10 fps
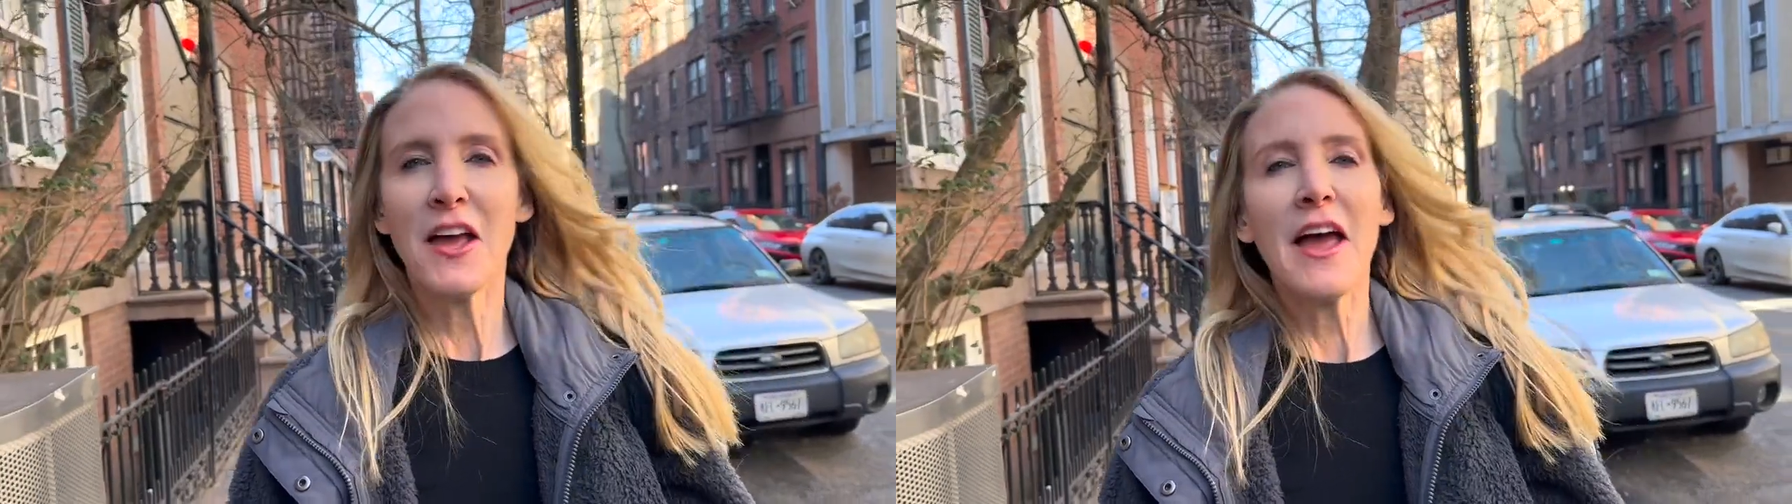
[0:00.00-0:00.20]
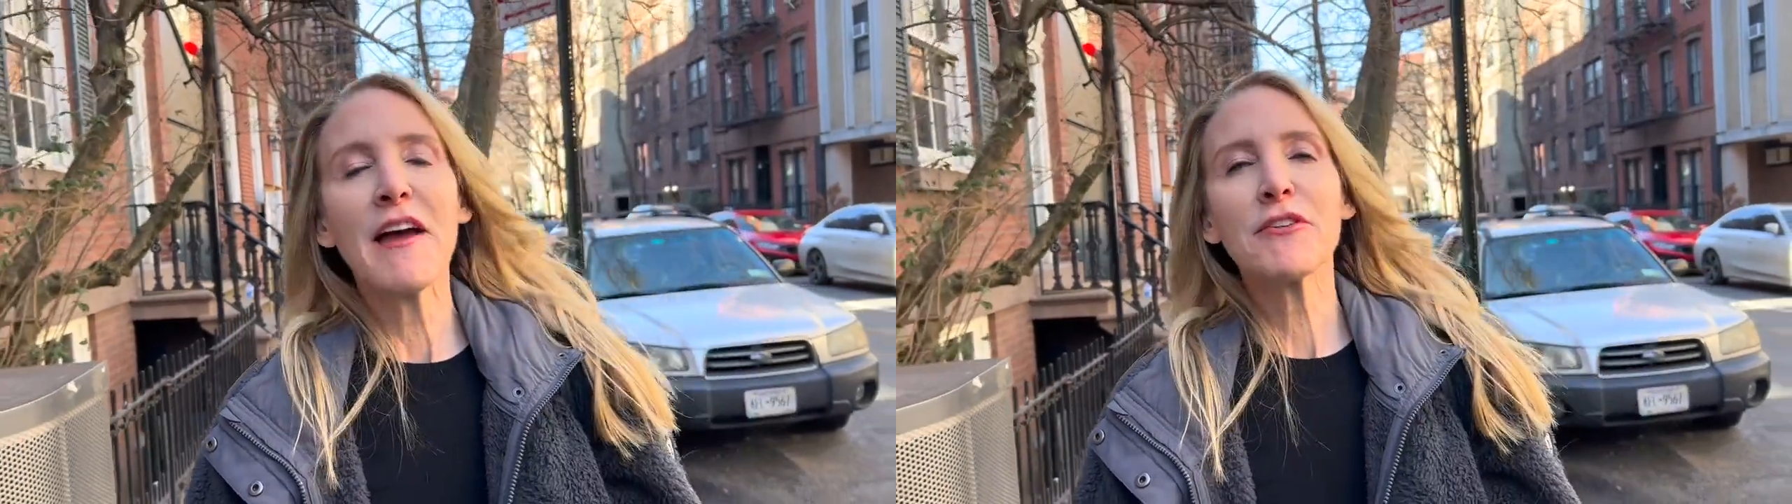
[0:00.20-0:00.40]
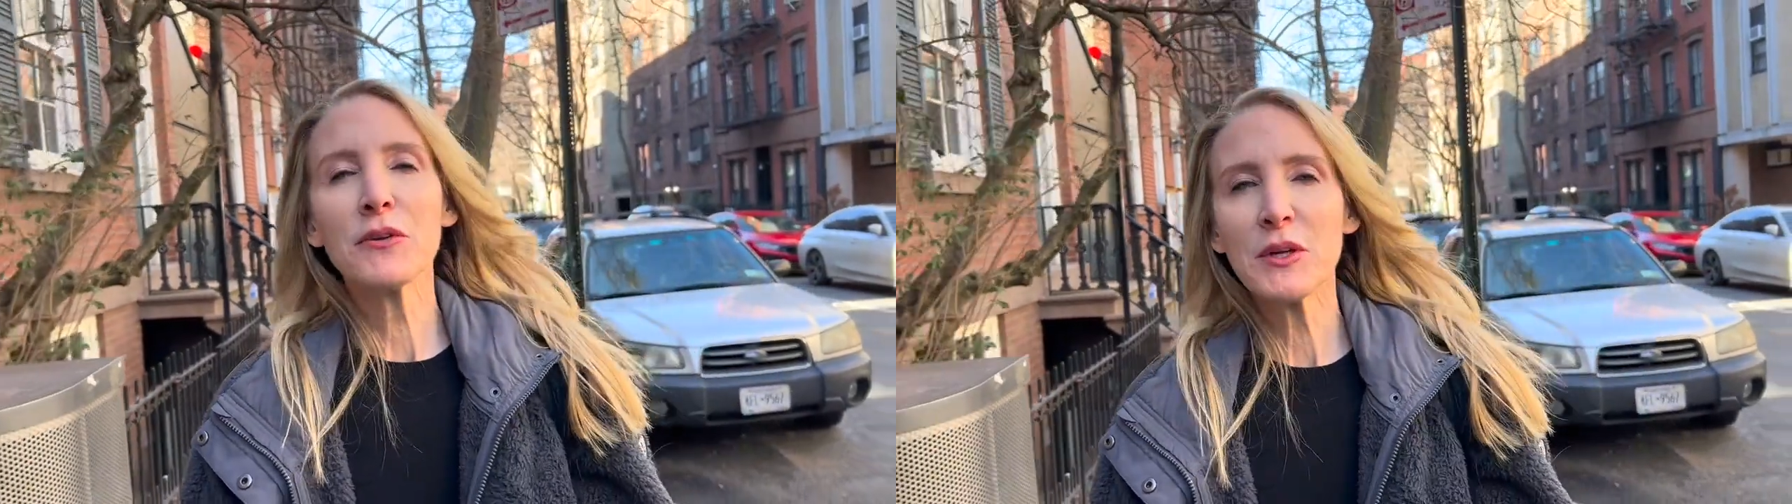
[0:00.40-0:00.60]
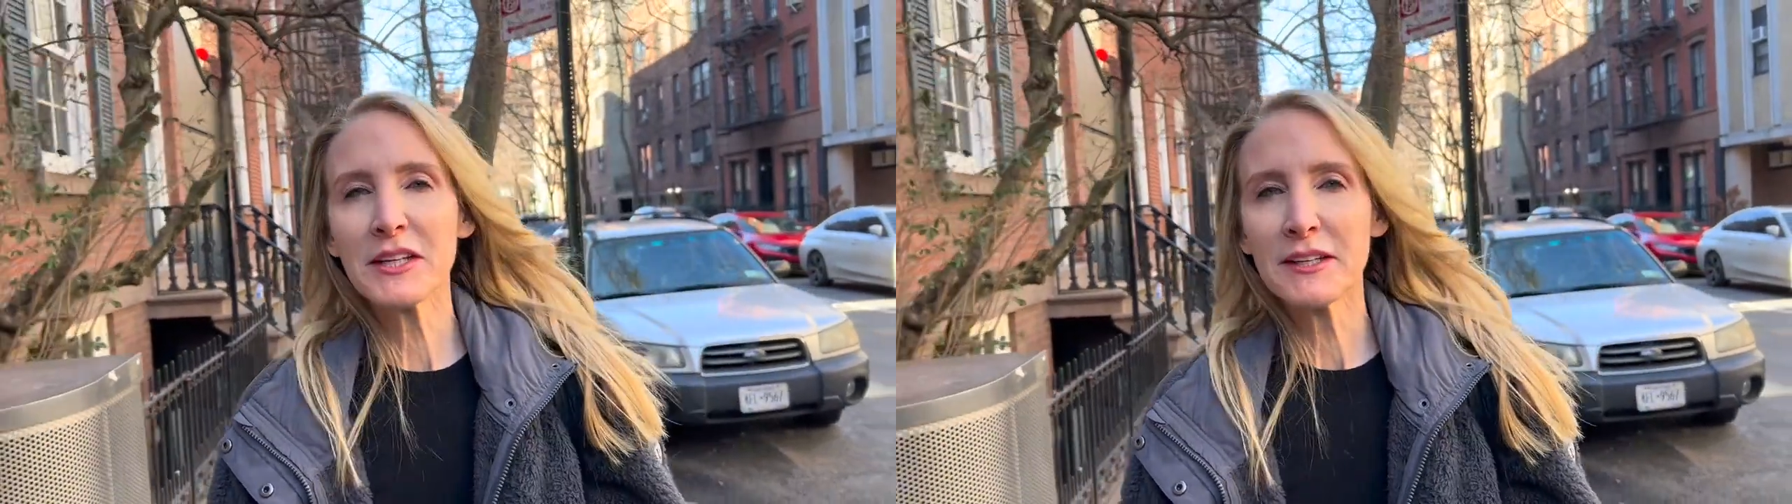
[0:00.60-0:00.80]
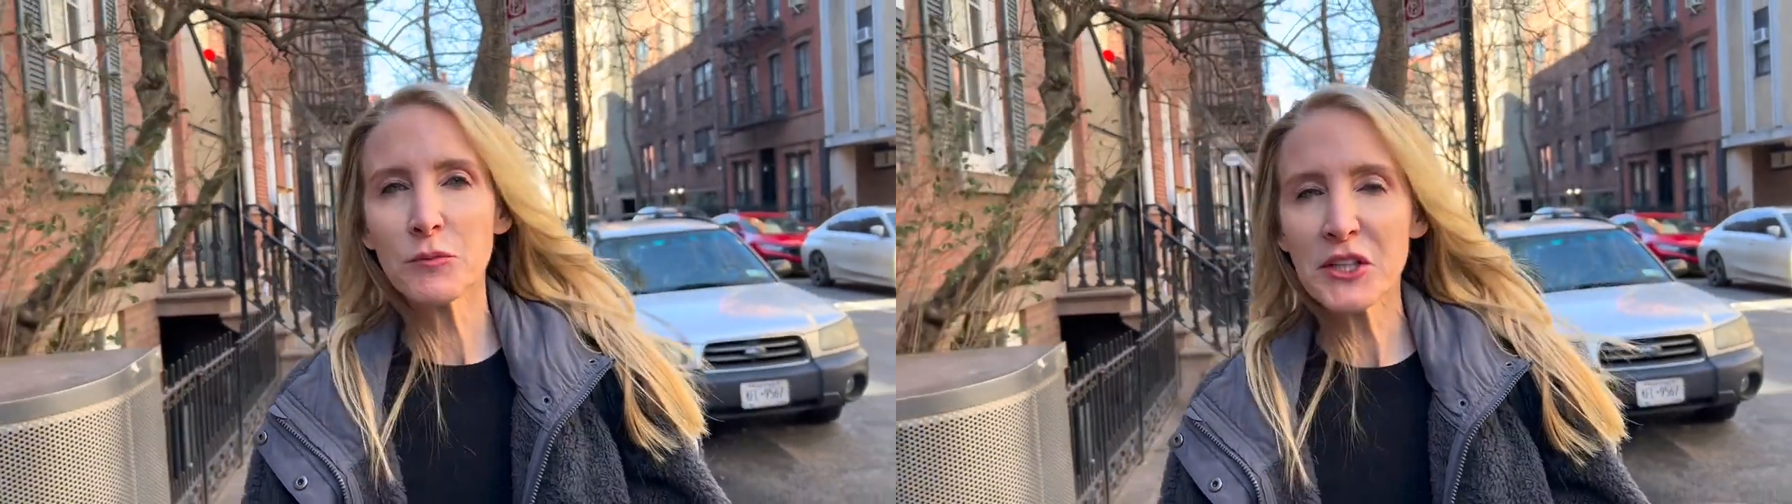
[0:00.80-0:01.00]
Every
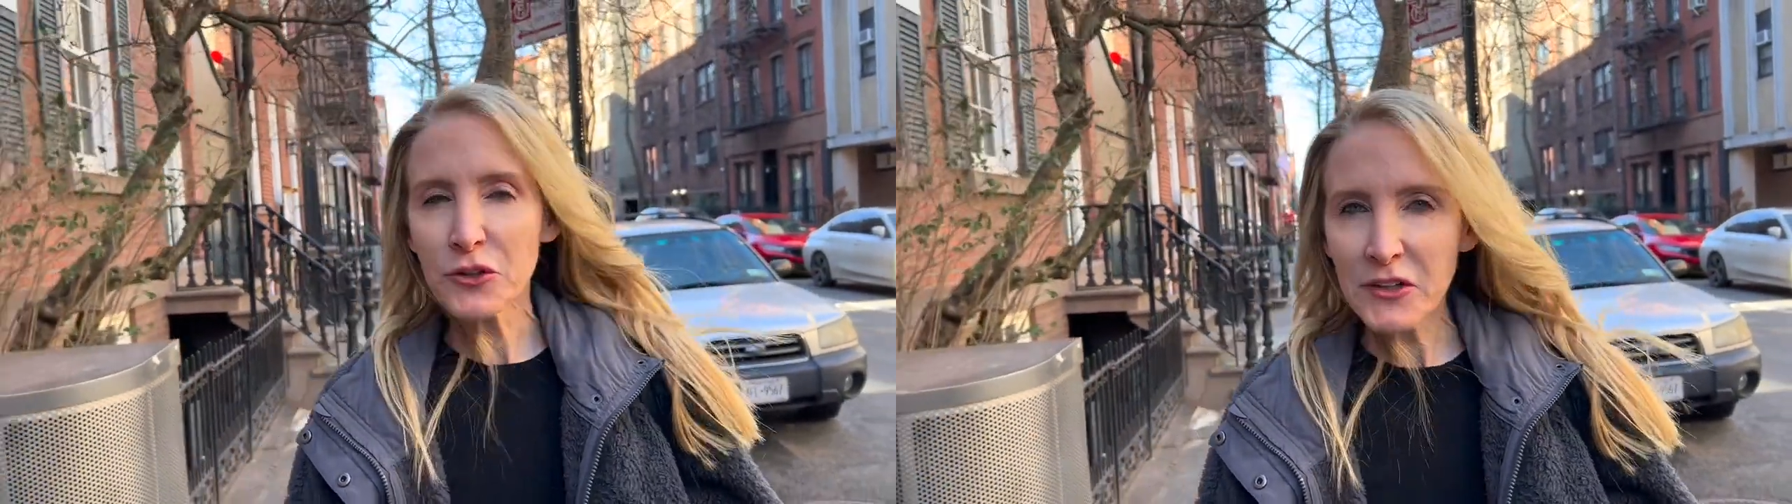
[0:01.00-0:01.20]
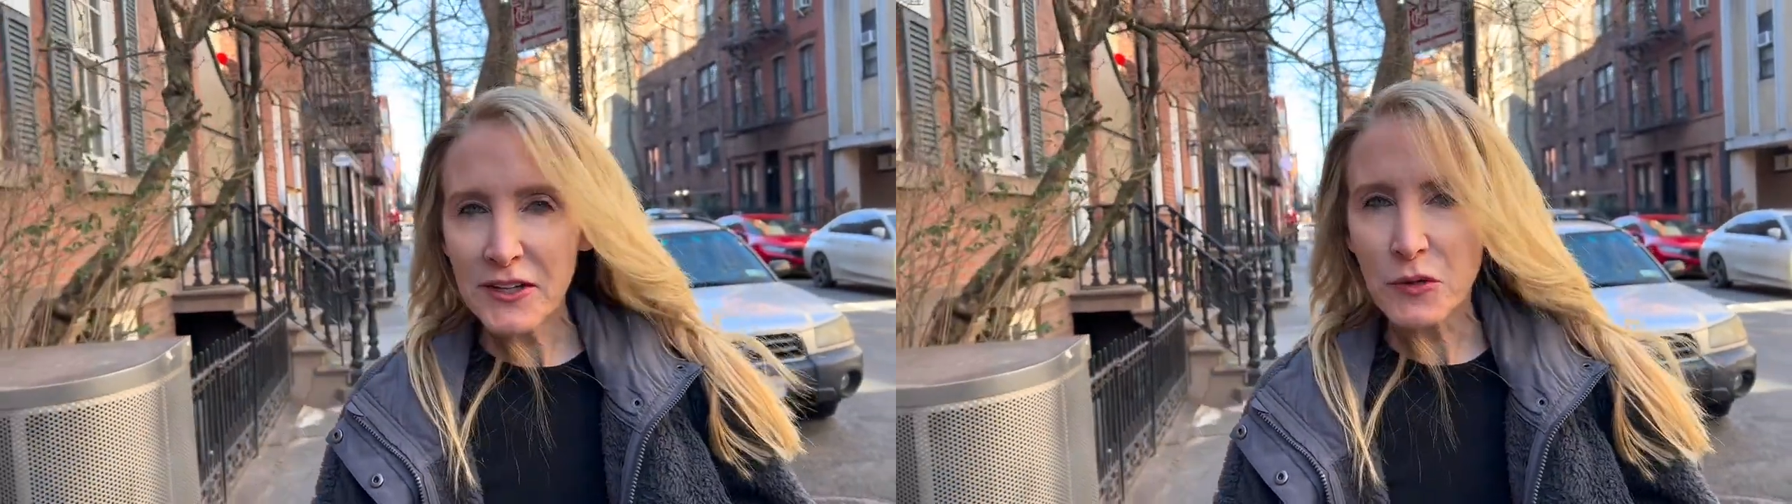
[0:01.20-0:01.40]
weekend we create